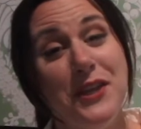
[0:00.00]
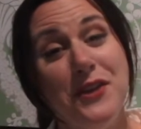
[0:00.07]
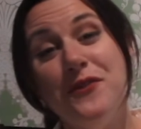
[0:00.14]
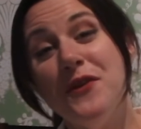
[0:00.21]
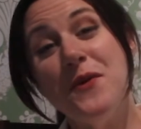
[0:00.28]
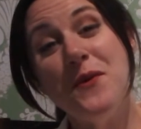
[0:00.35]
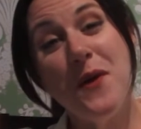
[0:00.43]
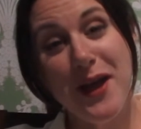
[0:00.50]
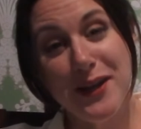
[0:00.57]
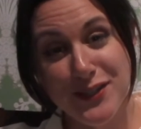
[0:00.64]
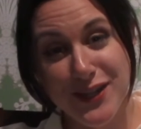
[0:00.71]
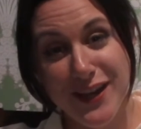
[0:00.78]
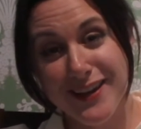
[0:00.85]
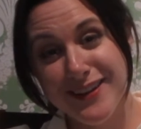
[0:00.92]
you for
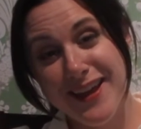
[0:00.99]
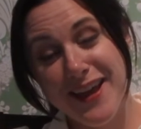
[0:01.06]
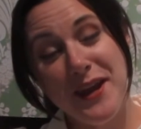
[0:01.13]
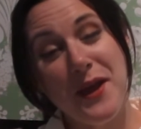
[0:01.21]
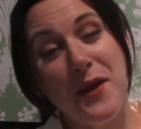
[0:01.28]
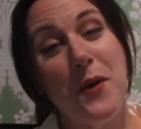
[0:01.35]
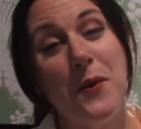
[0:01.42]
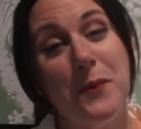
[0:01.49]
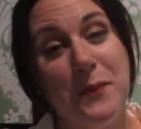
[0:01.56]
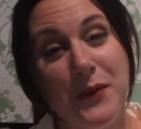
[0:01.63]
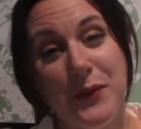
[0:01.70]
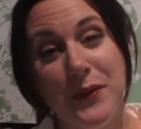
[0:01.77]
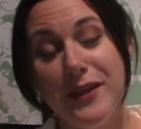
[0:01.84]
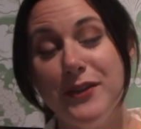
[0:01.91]
watching, and I hope
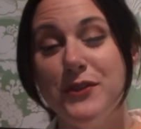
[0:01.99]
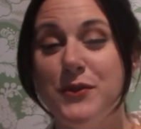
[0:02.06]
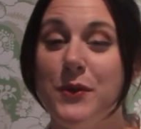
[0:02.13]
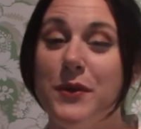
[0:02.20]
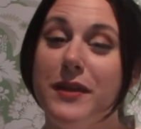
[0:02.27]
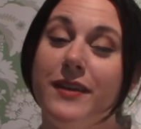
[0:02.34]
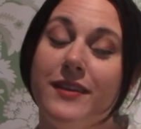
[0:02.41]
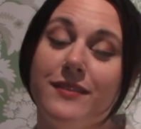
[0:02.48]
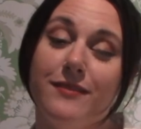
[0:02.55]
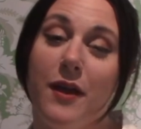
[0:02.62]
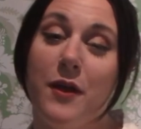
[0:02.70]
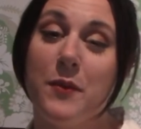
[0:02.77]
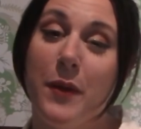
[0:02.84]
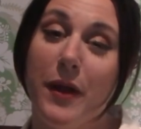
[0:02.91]
you enjoy
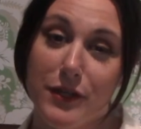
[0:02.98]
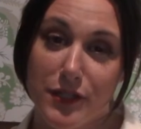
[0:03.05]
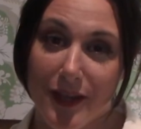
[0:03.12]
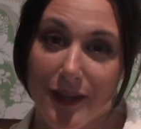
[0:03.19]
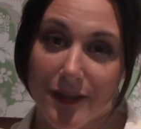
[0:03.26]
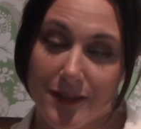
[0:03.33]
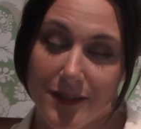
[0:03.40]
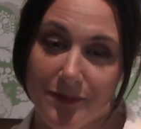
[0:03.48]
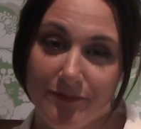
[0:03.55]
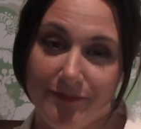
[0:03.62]
our project.